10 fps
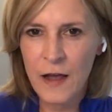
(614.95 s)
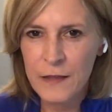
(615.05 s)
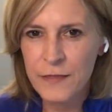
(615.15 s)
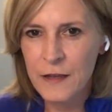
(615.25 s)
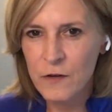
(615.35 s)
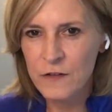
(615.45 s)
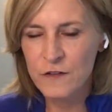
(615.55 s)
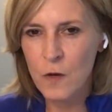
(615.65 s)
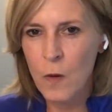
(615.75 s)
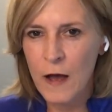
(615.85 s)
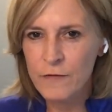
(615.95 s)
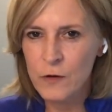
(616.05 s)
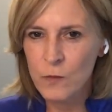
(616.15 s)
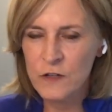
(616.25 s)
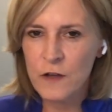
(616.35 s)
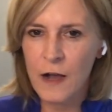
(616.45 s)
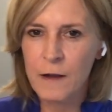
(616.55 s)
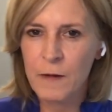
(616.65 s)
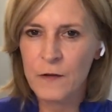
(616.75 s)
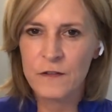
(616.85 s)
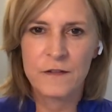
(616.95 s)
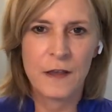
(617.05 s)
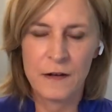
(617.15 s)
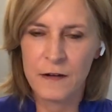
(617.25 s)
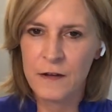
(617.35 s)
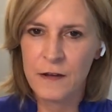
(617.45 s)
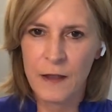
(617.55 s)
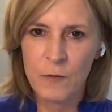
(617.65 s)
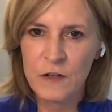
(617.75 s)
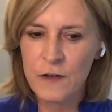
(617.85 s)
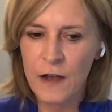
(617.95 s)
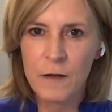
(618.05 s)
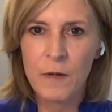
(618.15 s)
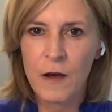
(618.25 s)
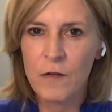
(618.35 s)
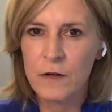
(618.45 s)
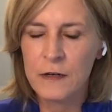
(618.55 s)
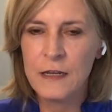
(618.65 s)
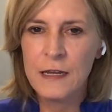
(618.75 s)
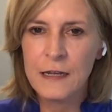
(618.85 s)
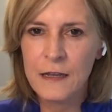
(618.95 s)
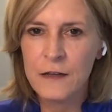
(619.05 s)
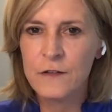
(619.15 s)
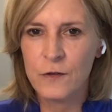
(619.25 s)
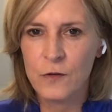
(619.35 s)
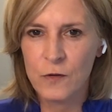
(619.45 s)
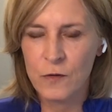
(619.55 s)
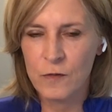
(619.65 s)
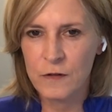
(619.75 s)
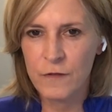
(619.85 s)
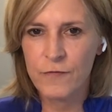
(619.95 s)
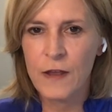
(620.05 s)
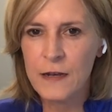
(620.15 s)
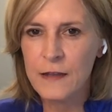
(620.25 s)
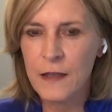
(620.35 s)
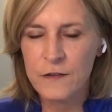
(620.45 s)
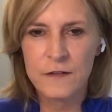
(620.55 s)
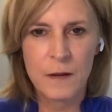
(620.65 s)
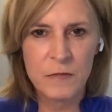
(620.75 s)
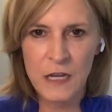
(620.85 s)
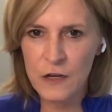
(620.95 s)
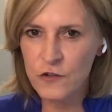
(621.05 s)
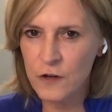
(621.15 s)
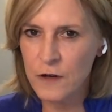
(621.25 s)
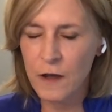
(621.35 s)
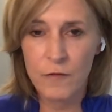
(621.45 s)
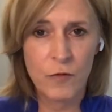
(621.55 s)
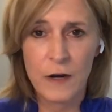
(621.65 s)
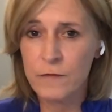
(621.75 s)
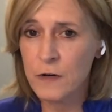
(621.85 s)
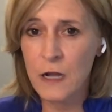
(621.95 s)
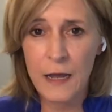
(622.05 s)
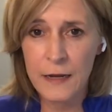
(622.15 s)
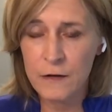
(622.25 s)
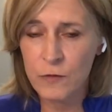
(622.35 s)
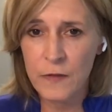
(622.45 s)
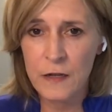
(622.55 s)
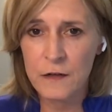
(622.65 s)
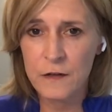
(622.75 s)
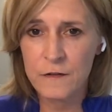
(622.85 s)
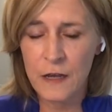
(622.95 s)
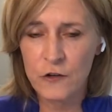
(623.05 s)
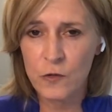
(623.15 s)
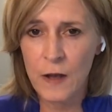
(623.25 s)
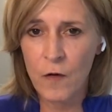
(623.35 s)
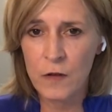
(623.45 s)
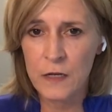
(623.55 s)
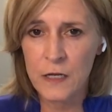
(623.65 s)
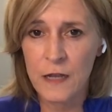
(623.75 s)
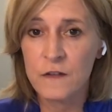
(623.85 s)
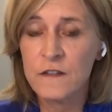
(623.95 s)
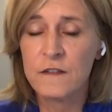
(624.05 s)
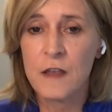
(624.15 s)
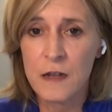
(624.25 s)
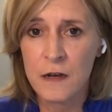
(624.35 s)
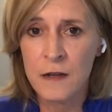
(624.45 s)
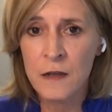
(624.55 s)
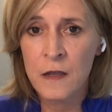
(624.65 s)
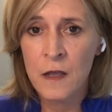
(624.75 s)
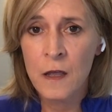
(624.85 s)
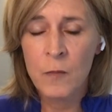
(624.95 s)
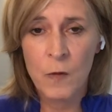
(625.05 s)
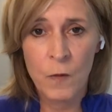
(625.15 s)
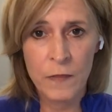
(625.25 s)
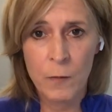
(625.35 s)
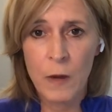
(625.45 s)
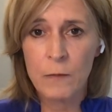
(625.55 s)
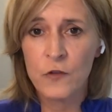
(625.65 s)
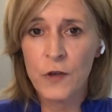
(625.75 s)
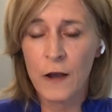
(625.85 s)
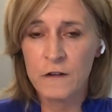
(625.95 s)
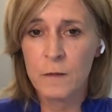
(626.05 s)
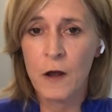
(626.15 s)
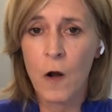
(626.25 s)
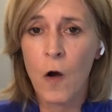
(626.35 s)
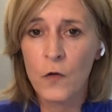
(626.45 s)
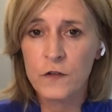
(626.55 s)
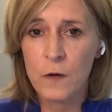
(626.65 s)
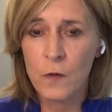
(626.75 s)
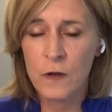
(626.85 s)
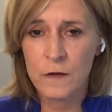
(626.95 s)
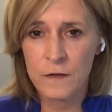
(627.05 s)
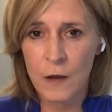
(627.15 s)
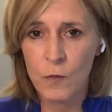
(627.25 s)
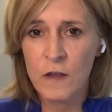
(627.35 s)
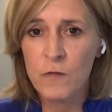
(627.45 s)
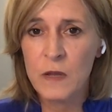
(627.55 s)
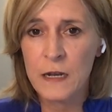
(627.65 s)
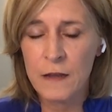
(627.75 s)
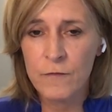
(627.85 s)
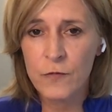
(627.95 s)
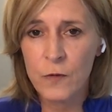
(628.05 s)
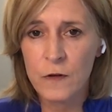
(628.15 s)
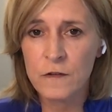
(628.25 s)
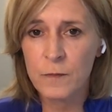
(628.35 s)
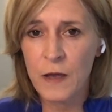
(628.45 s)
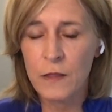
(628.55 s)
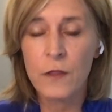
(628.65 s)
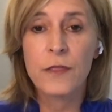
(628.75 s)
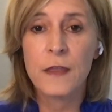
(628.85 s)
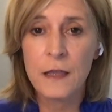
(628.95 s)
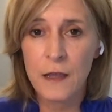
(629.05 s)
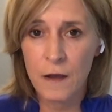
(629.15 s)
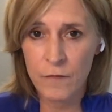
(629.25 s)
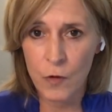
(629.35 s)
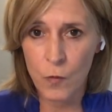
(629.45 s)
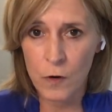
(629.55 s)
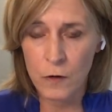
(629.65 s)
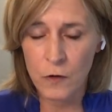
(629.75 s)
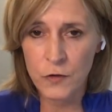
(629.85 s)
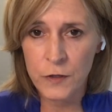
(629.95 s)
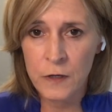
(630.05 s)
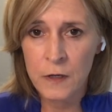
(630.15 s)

I think so often we talk about sin and we talk about needing to defend against temptation of whatever kind related to sexuality and sin. But what the Bible talks about also is that we have been influenced by the thinking of the world.